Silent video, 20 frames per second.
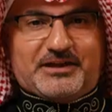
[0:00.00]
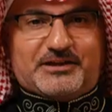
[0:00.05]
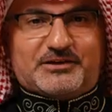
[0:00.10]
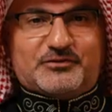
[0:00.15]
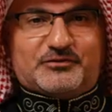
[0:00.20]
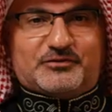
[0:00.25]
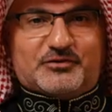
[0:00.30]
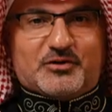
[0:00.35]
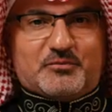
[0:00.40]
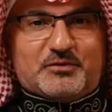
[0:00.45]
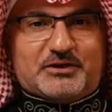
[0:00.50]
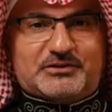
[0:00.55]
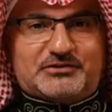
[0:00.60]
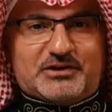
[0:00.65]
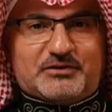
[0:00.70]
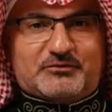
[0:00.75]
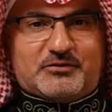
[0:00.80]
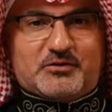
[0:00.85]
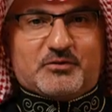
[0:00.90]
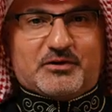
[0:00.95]
Thank you so
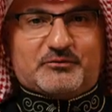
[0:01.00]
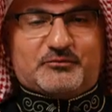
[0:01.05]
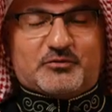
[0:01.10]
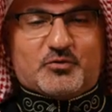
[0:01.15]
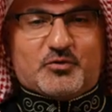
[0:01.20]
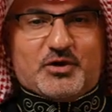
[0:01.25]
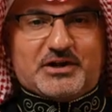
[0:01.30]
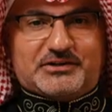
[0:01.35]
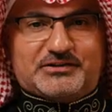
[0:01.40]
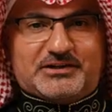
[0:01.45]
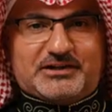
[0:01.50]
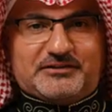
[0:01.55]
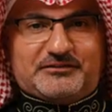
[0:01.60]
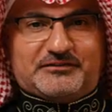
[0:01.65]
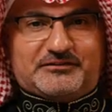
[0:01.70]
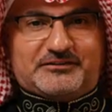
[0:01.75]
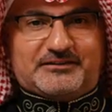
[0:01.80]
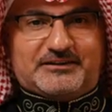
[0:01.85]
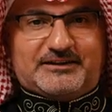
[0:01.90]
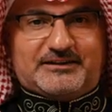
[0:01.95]
much, everyone, for watching
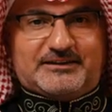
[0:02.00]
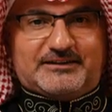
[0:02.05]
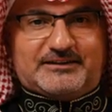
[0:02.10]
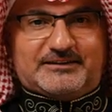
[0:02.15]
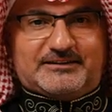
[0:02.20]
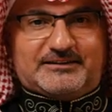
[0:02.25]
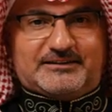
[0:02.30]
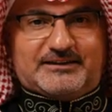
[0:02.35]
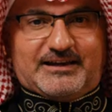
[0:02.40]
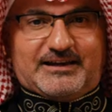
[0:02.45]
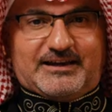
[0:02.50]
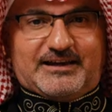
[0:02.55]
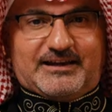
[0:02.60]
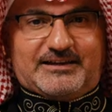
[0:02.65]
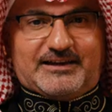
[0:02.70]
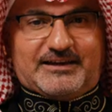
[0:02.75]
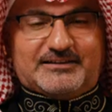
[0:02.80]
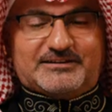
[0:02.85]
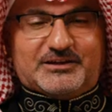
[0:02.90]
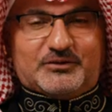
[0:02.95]
us.
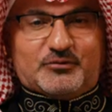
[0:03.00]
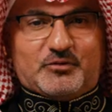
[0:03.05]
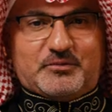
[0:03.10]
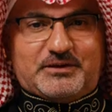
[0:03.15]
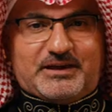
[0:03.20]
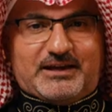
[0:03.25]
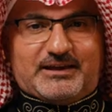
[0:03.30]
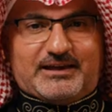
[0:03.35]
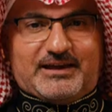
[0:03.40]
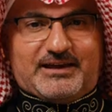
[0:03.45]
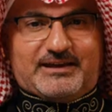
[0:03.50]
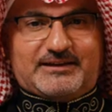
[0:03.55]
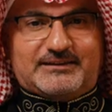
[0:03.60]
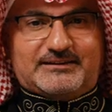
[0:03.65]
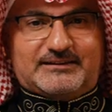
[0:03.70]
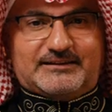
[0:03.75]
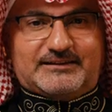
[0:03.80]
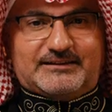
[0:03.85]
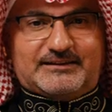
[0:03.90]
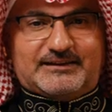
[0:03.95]
And until we meet
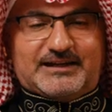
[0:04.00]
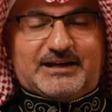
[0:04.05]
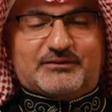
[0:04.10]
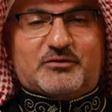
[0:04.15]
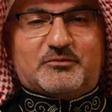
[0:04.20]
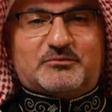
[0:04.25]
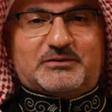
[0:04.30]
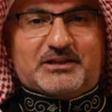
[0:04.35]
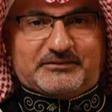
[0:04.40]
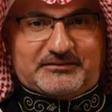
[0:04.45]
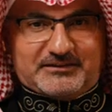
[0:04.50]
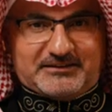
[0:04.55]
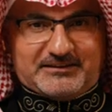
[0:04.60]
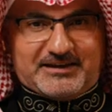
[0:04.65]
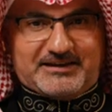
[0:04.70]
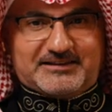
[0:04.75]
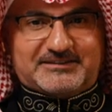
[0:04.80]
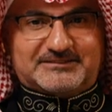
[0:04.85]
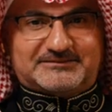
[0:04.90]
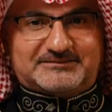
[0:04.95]
again, have a blessed
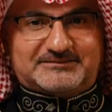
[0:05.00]
day.